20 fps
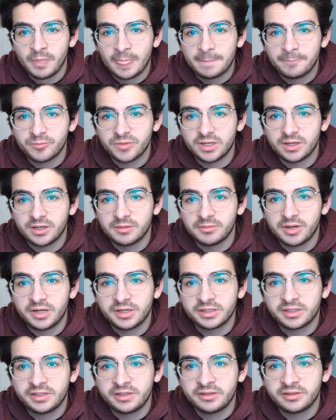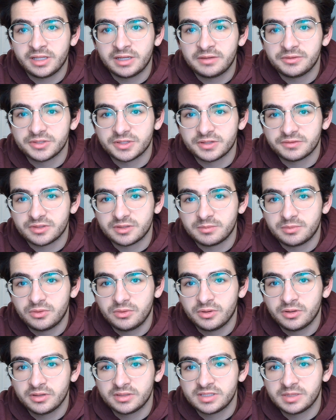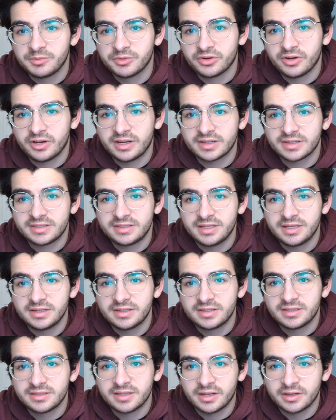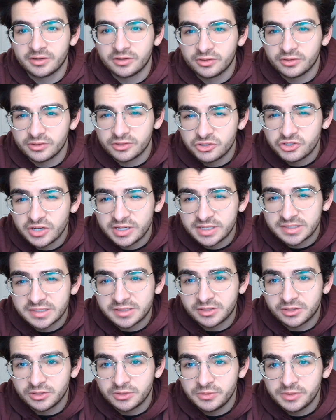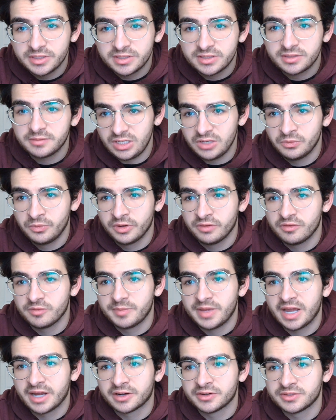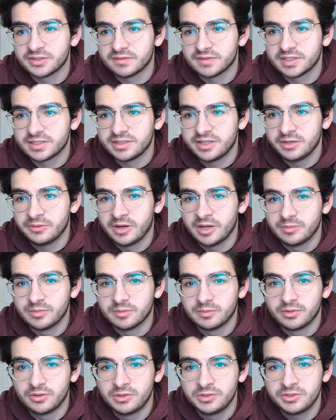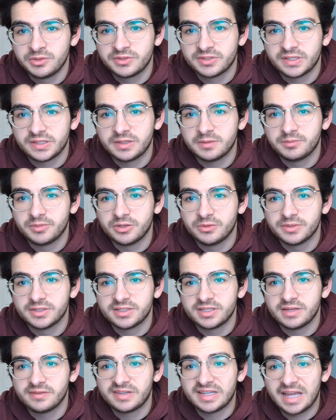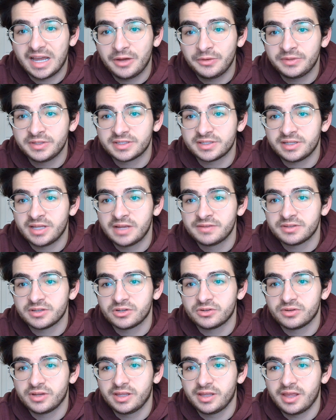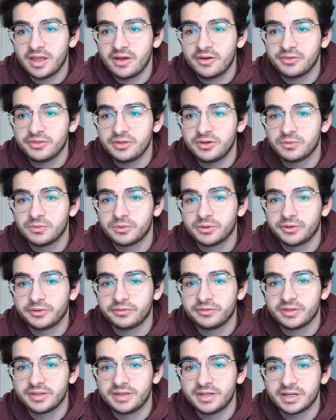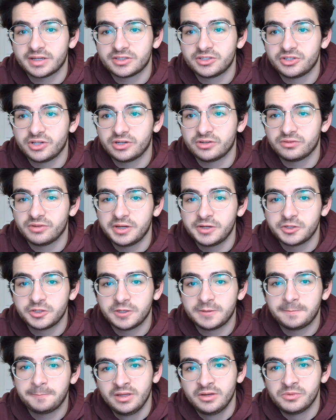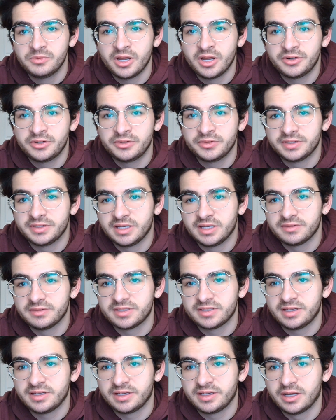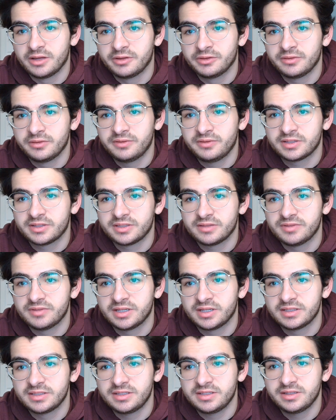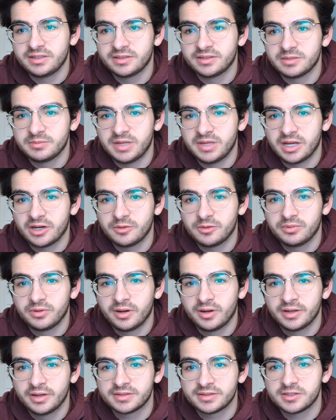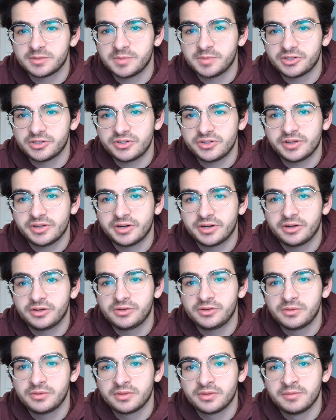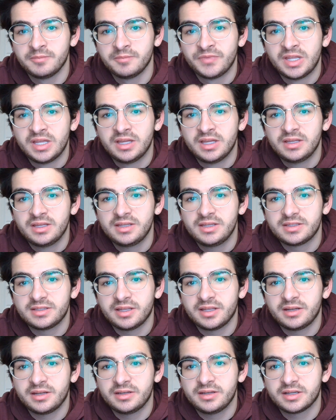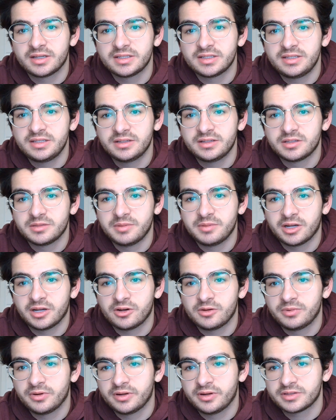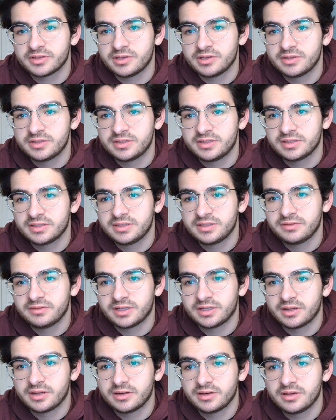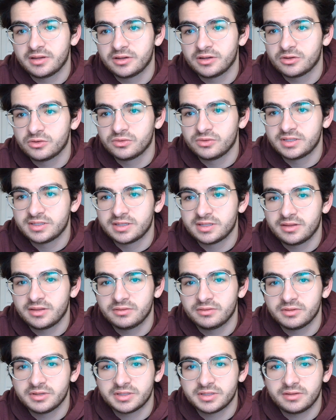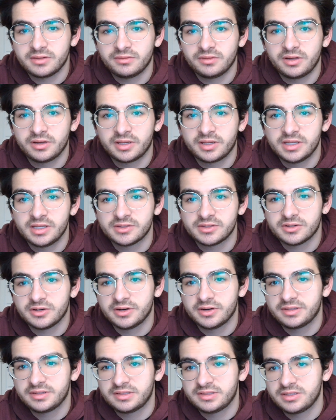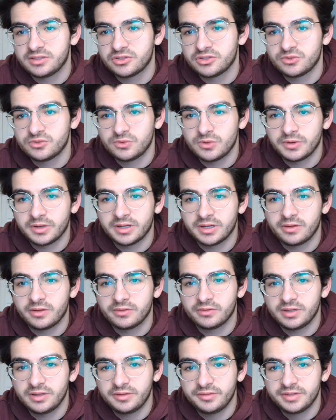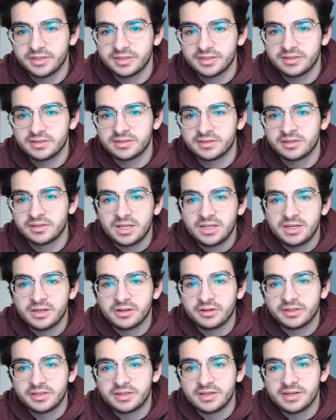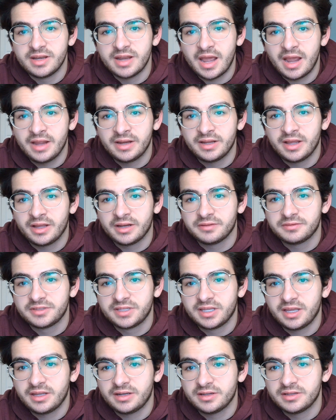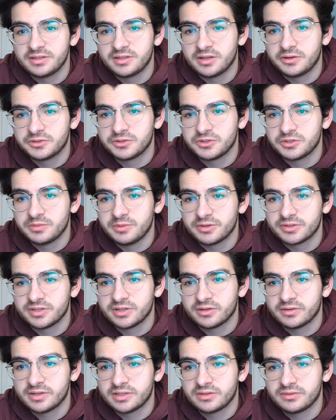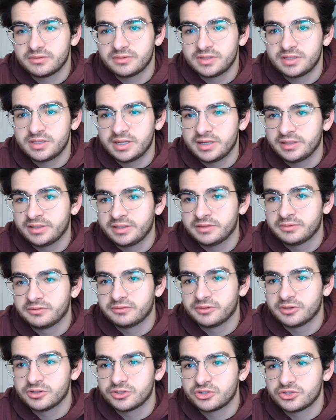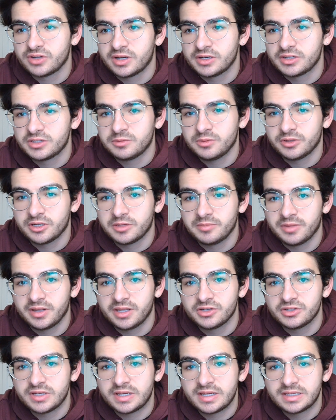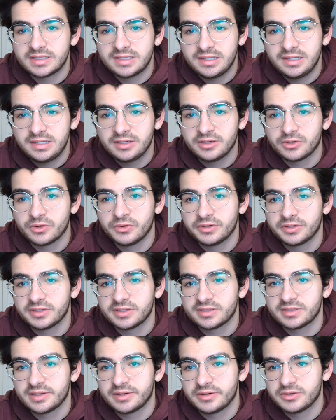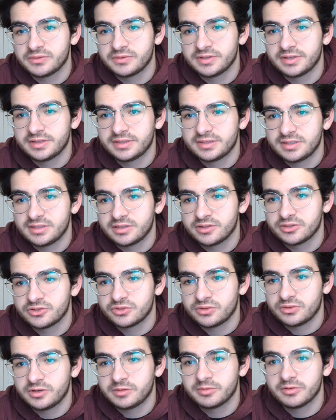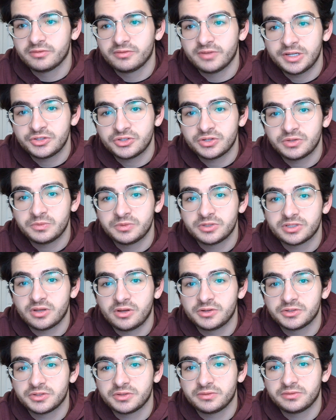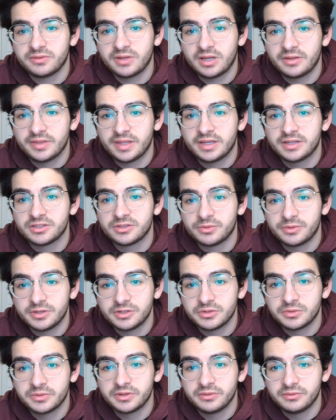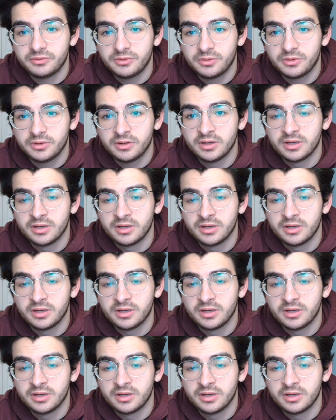Unclear levels of support. Democratic State Senator Jason Lewis, one of the backers of the statewide proposal, said the bill would save countless lives and create a healthier world for the next generation. We all know the devastating health effects of nicotine and tobacco products, especially on our youth. He said nicotine and tobacco products are addictive and can increase the risk of lung cancer, heart disease, stroke, and other illnesses. Nearly 9 out of 10 adults who smoke cigarettes daily first tried smoking by age 18, according to the Centers for Disease Control and Prevention, which also found that in 2024,